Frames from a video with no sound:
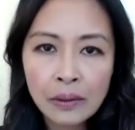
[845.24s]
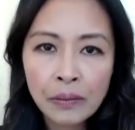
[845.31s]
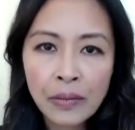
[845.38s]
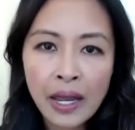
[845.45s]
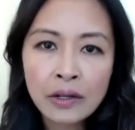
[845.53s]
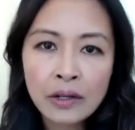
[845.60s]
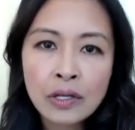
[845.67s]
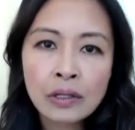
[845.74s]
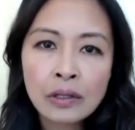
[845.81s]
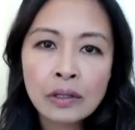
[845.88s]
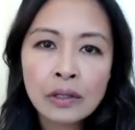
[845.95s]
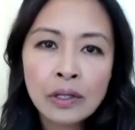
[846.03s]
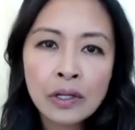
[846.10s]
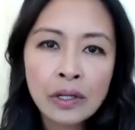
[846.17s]
and to
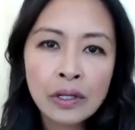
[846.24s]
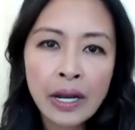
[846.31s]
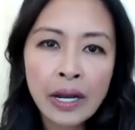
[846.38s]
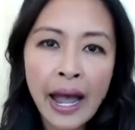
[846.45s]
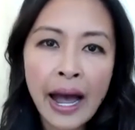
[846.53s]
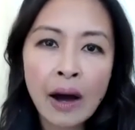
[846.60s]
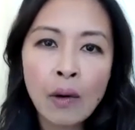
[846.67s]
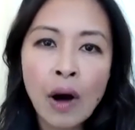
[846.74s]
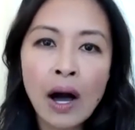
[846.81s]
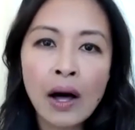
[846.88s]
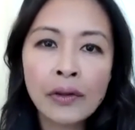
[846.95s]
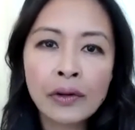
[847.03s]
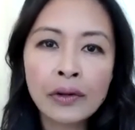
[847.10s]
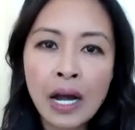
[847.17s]
learn how
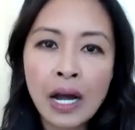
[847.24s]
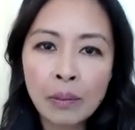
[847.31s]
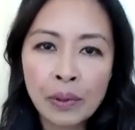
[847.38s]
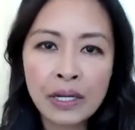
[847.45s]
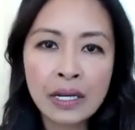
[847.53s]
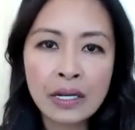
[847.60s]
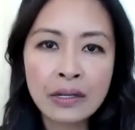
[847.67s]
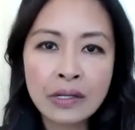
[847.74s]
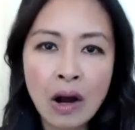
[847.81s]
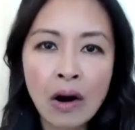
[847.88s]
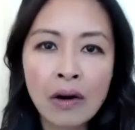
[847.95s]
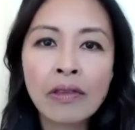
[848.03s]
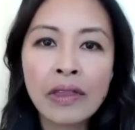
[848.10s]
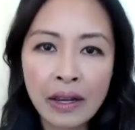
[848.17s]
other companies
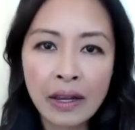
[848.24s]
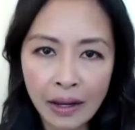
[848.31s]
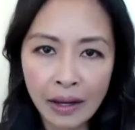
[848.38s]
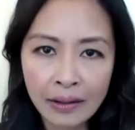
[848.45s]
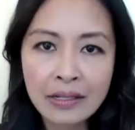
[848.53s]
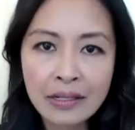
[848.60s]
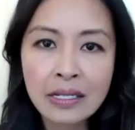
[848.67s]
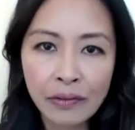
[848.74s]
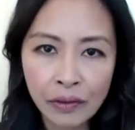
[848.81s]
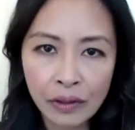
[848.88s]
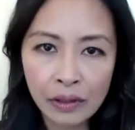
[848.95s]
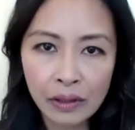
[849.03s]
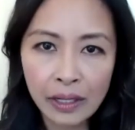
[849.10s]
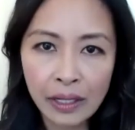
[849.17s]
are thinking
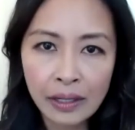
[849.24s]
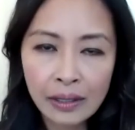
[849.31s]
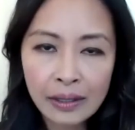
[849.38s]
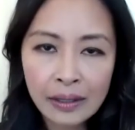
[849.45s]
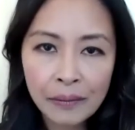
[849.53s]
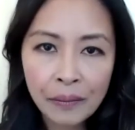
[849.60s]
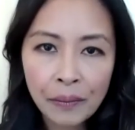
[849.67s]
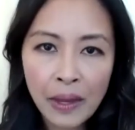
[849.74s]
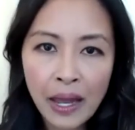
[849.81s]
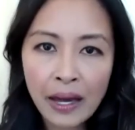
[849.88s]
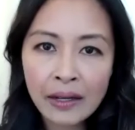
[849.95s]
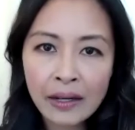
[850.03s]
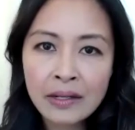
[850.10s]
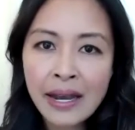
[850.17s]
differently.
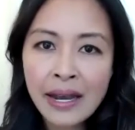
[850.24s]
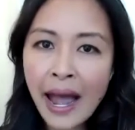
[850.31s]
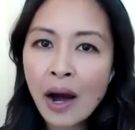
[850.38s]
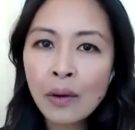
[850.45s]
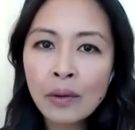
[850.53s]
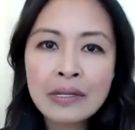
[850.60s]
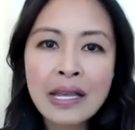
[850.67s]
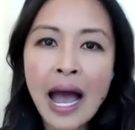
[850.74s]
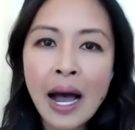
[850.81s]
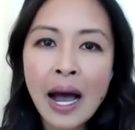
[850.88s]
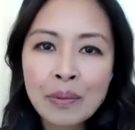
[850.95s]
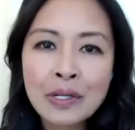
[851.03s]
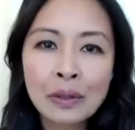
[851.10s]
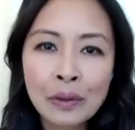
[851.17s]
And now is
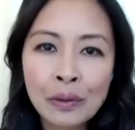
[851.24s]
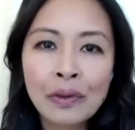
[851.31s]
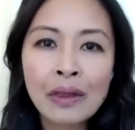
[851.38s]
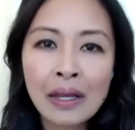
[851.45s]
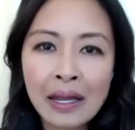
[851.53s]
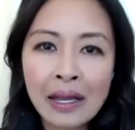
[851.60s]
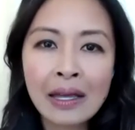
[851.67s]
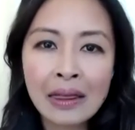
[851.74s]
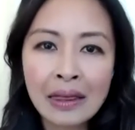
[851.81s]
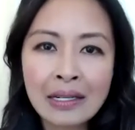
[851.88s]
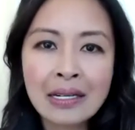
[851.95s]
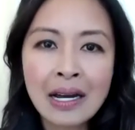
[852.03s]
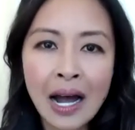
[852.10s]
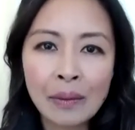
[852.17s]
absolutely the
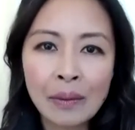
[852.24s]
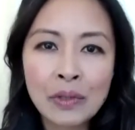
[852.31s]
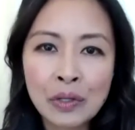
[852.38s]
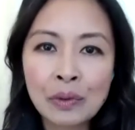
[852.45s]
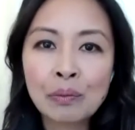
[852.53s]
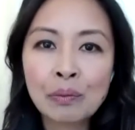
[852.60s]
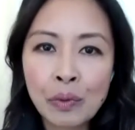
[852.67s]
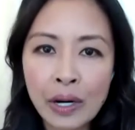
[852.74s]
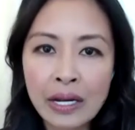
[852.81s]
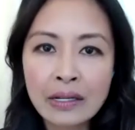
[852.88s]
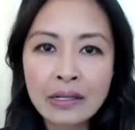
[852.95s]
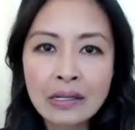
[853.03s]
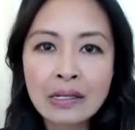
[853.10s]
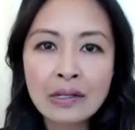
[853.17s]
time to
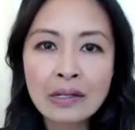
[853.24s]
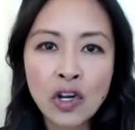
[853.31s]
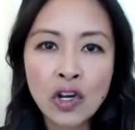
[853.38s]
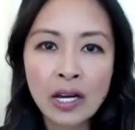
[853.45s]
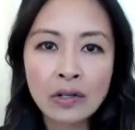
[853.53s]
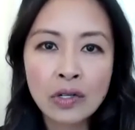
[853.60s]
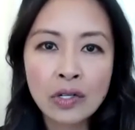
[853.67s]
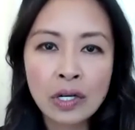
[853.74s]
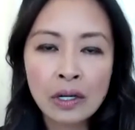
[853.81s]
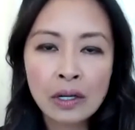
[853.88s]
embrace change